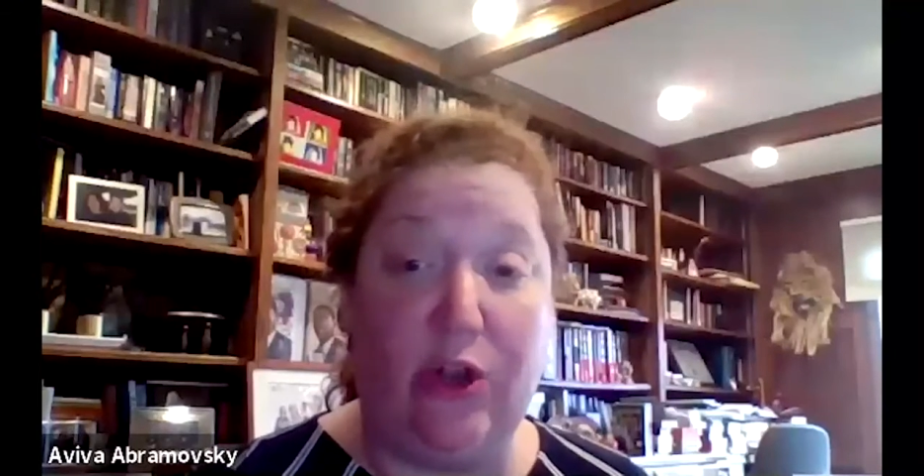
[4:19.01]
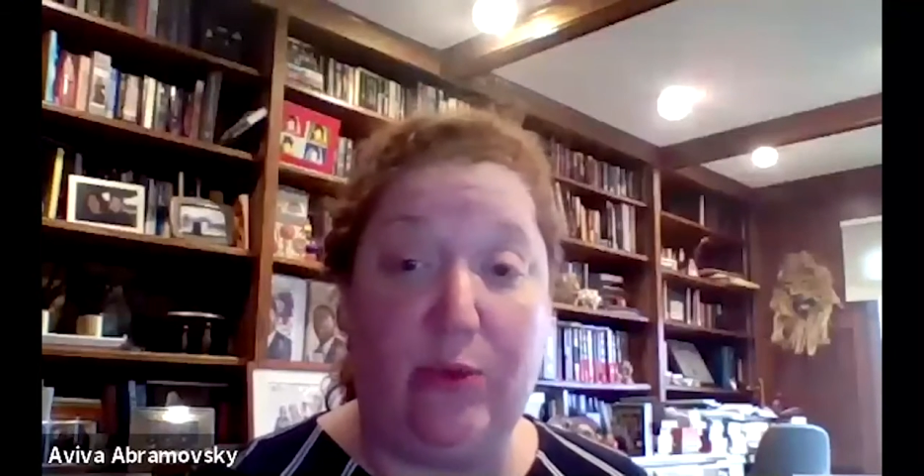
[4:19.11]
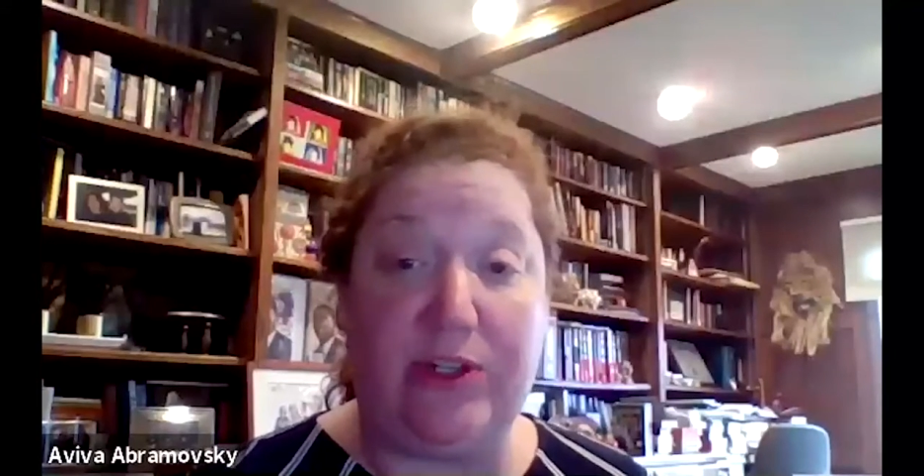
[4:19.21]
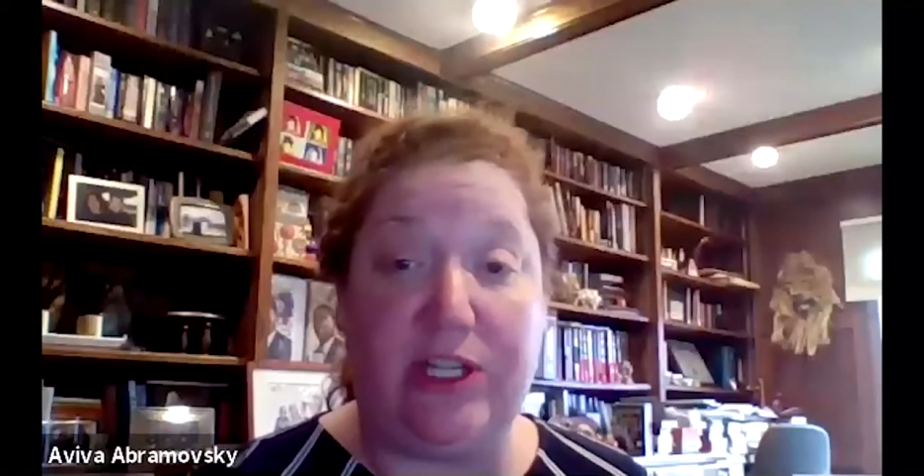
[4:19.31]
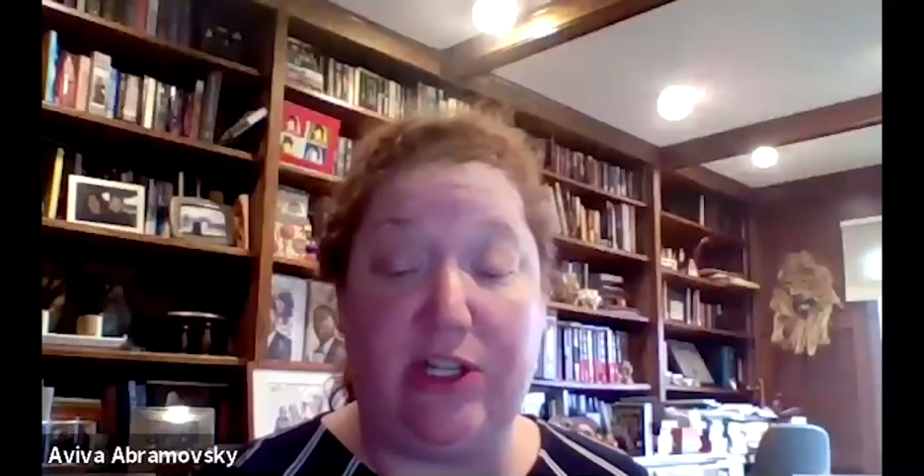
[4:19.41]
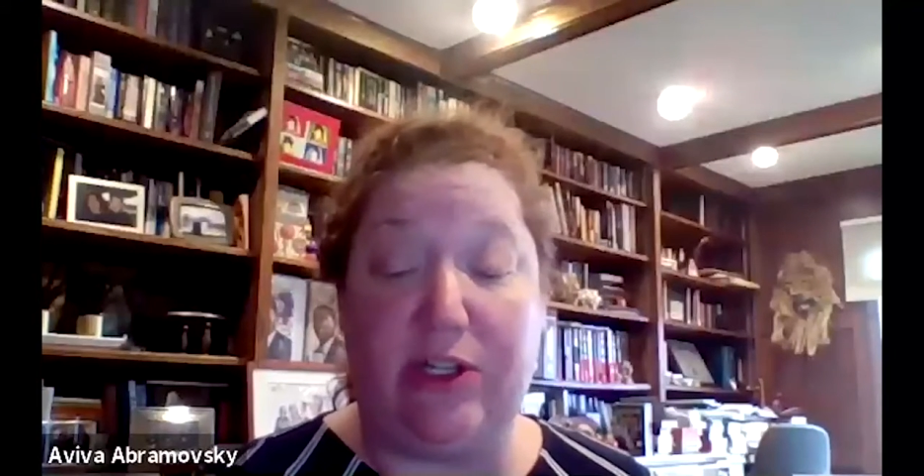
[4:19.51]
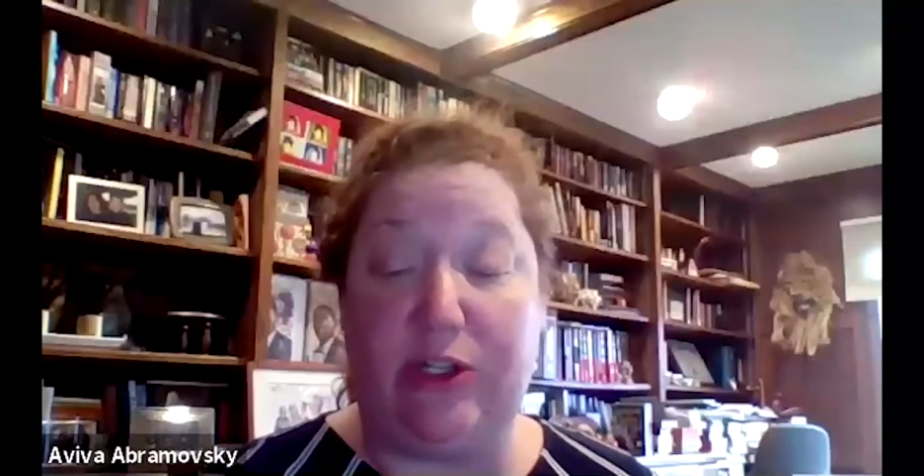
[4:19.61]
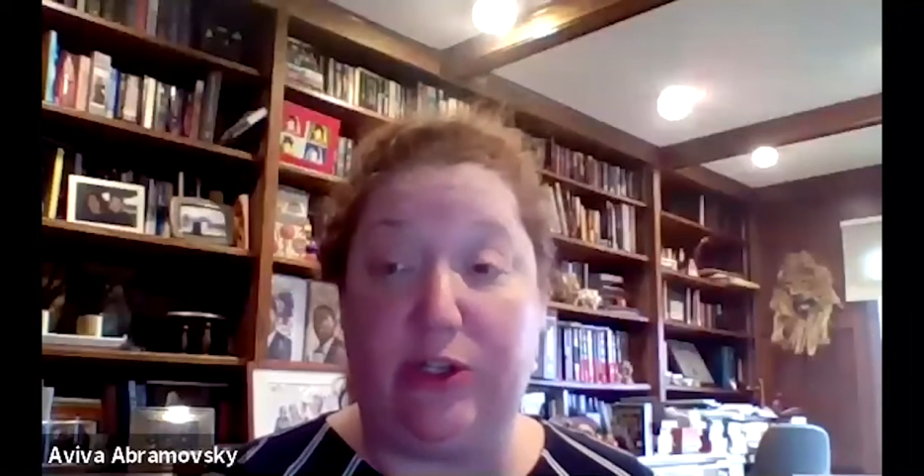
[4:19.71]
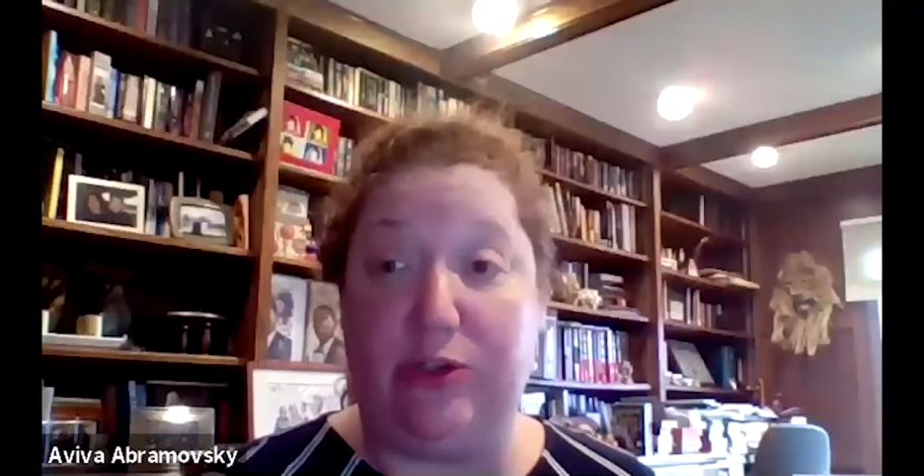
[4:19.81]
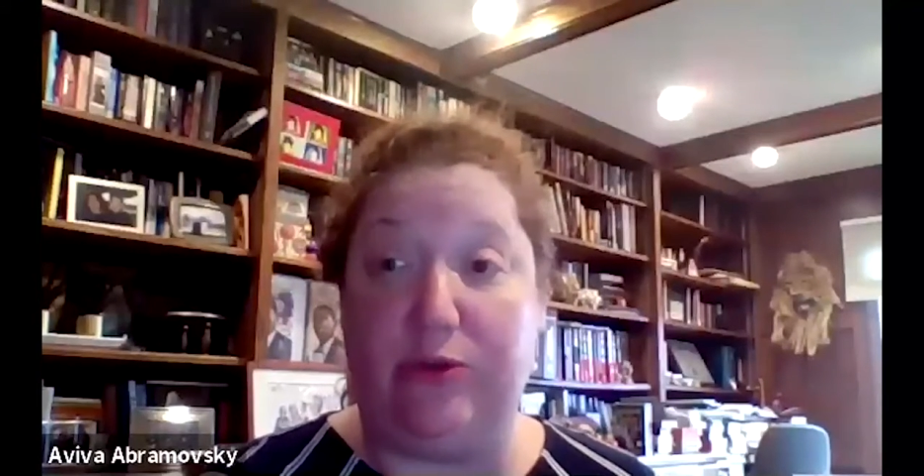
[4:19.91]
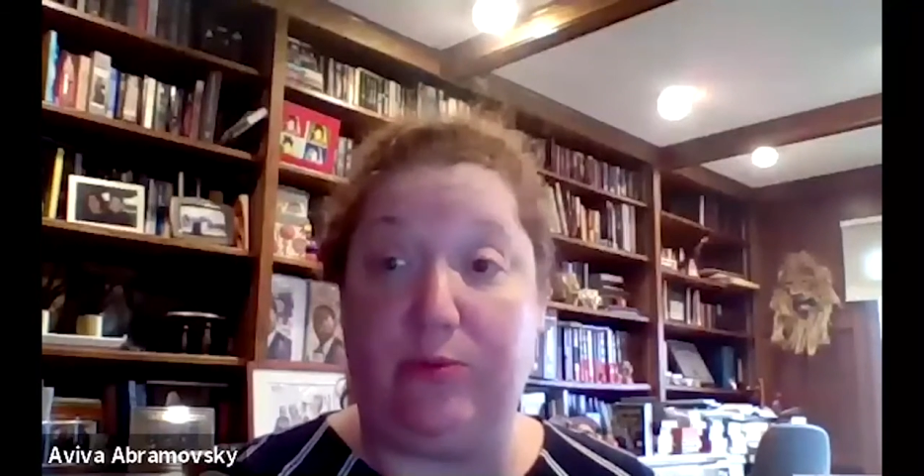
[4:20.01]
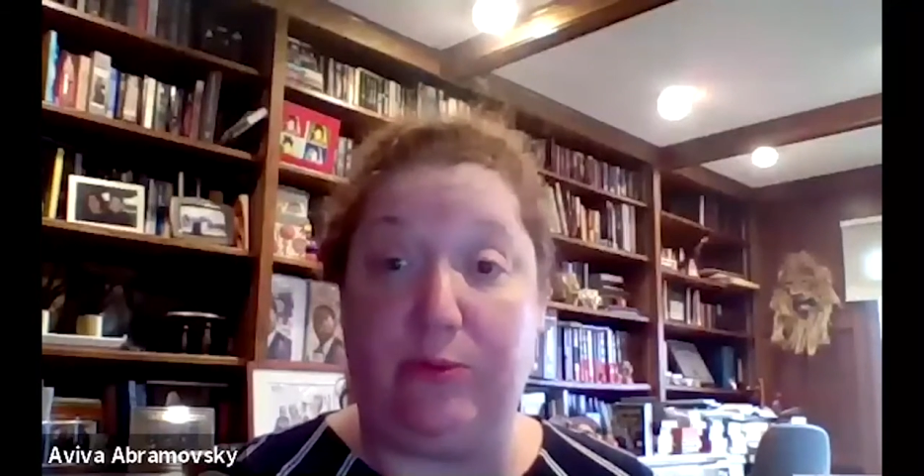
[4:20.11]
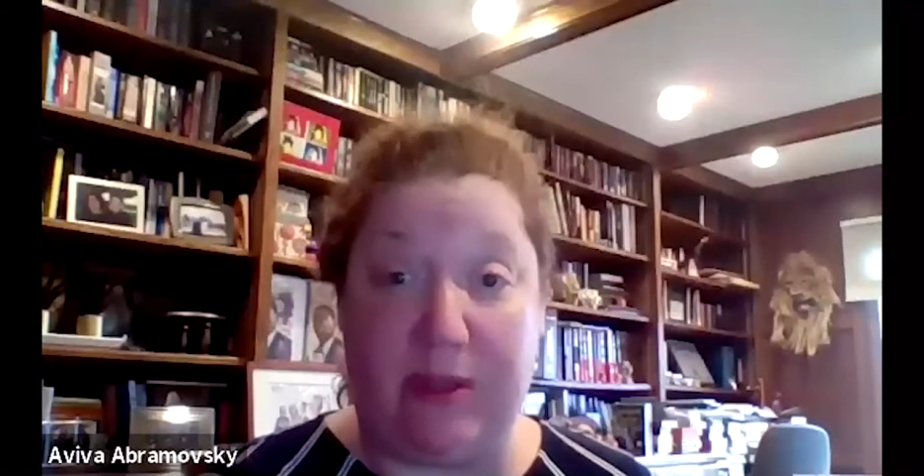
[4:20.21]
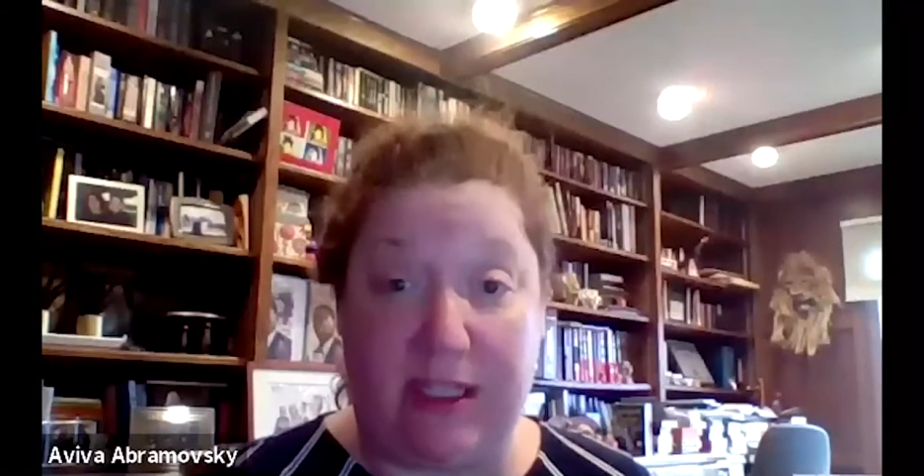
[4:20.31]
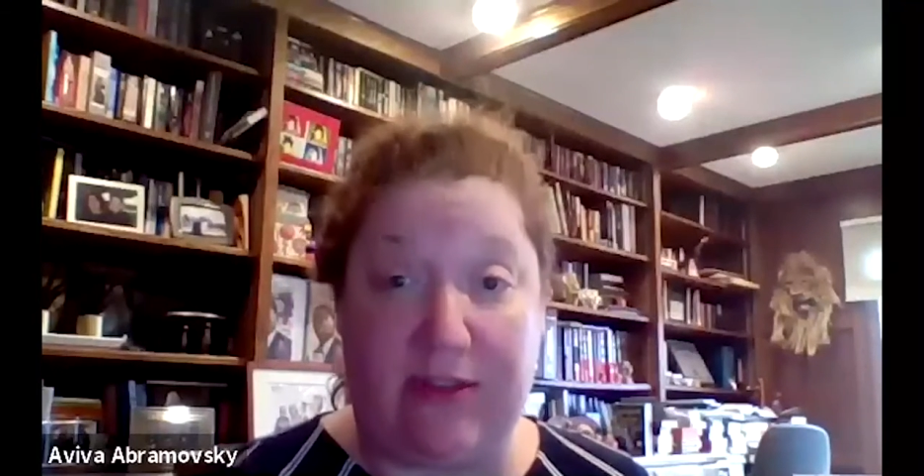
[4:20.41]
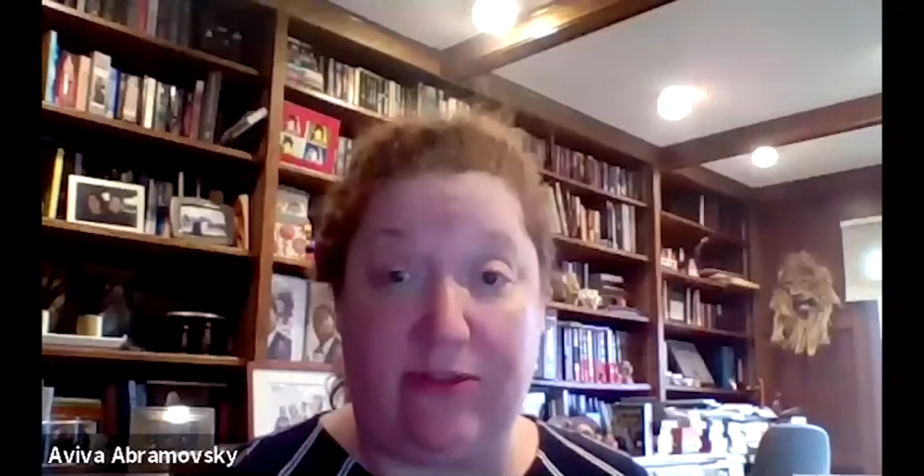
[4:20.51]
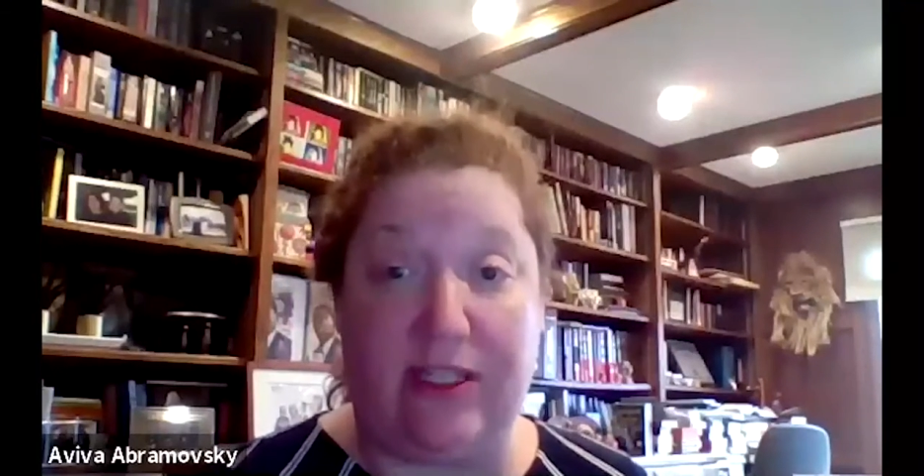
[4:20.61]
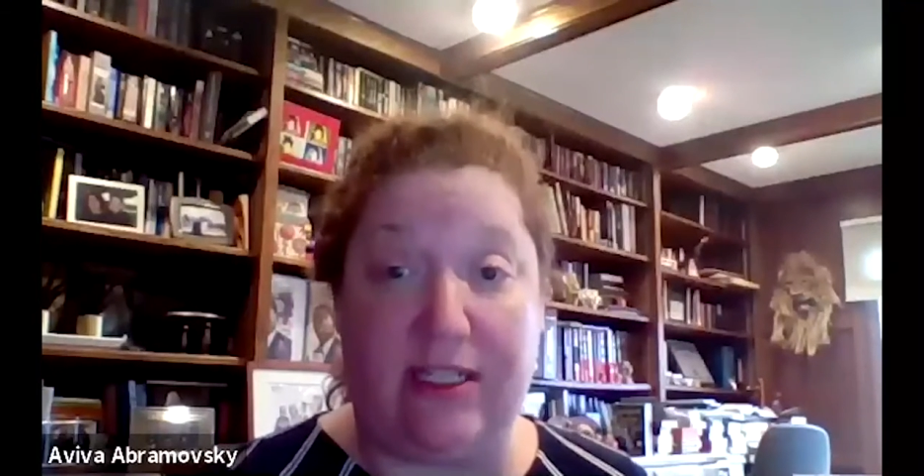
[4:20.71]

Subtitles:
which can include mobility for